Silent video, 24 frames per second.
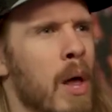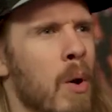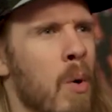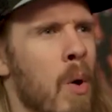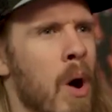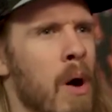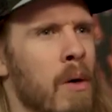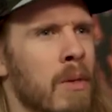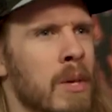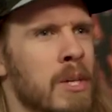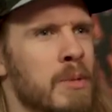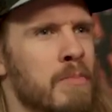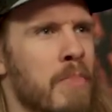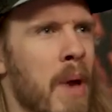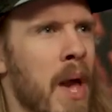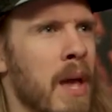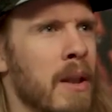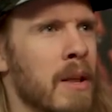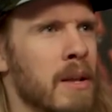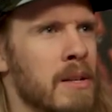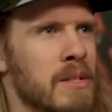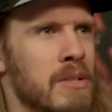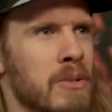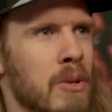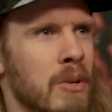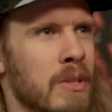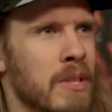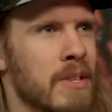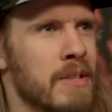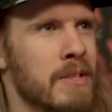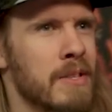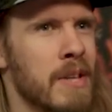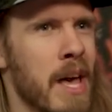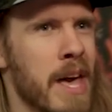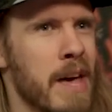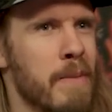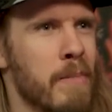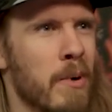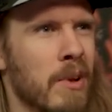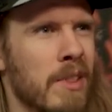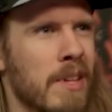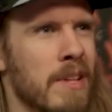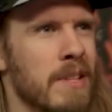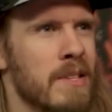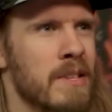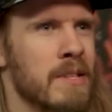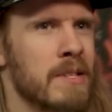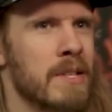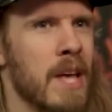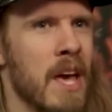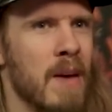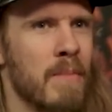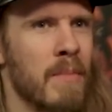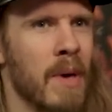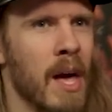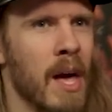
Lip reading: do all these paintings look the same? Are they the same